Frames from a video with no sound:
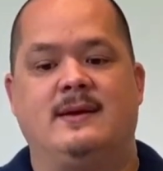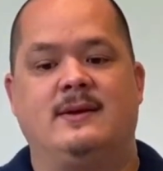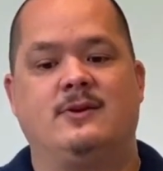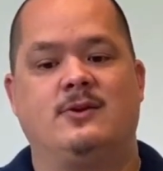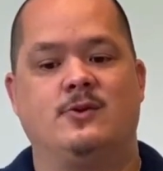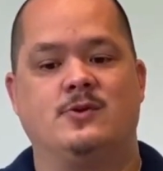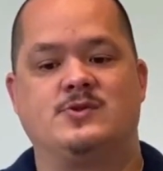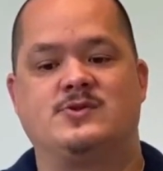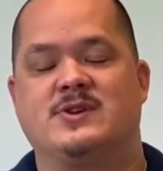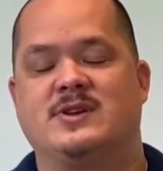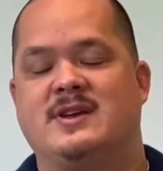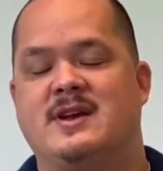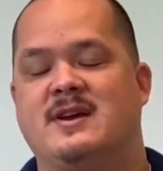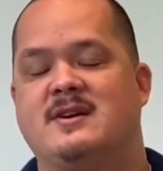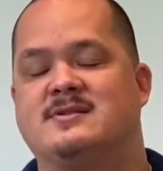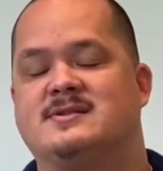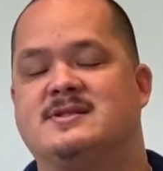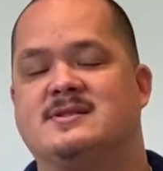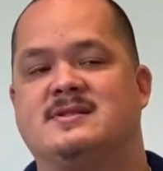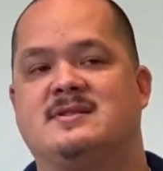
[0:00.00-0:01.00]
Goochland
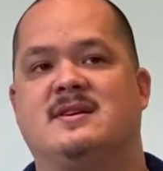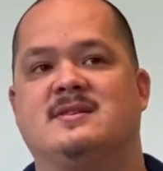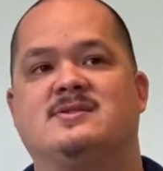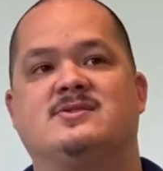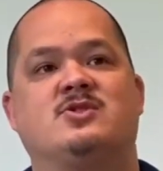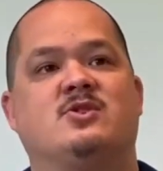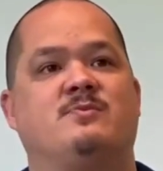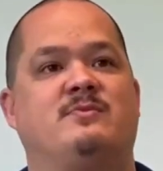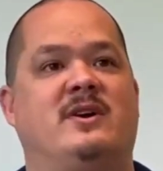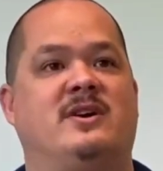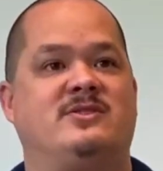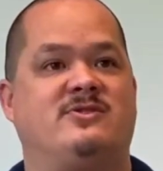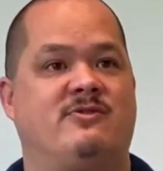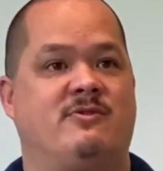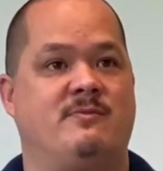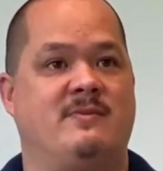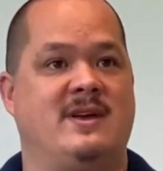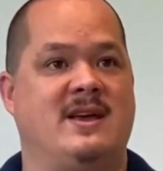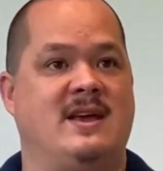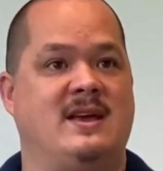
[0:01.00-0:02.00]
Cares has done so much for
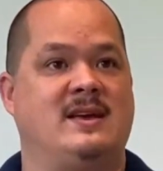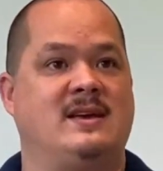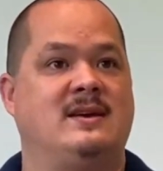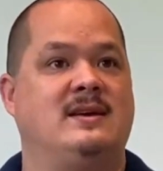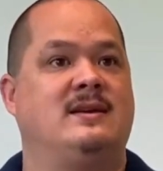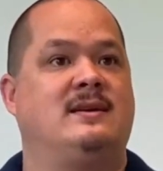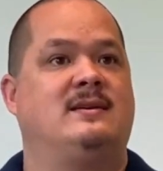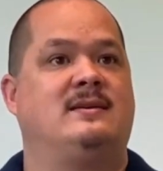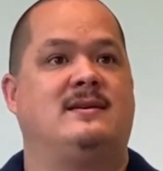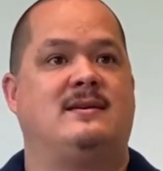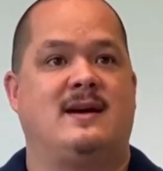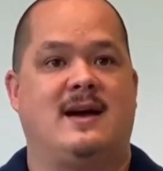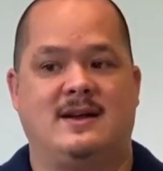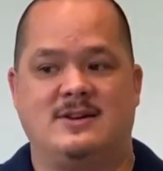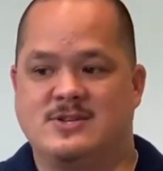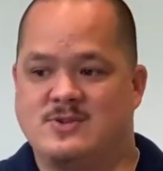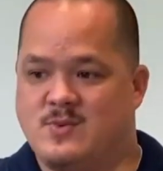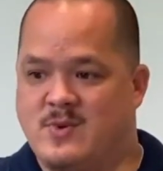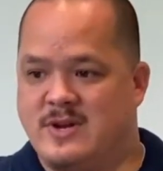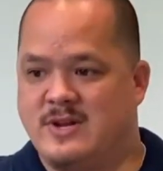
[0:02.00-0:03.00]
me, I
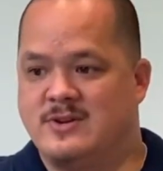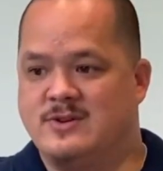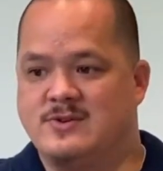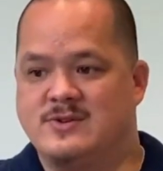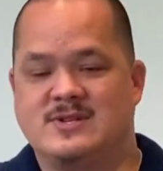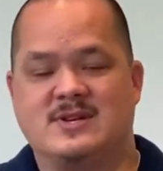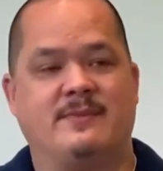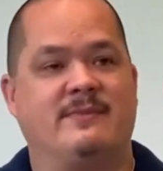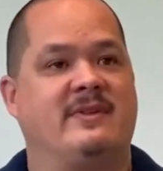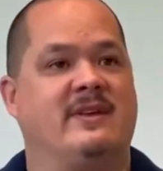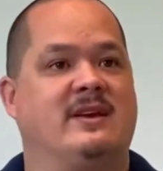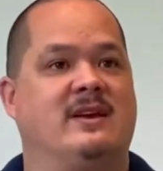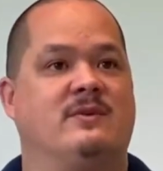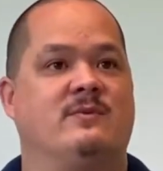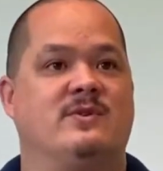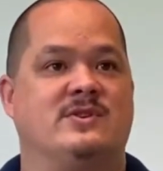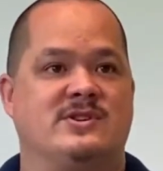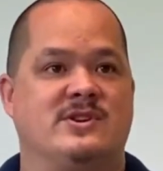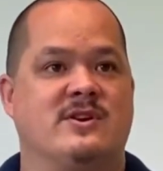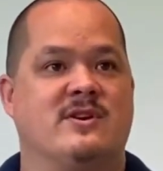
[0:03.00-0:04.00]
just want to do something in
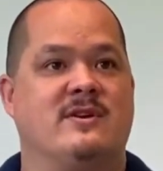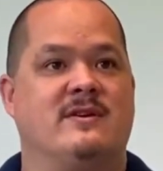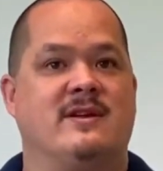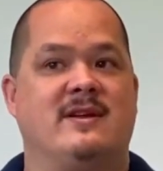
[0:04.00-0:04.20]
return.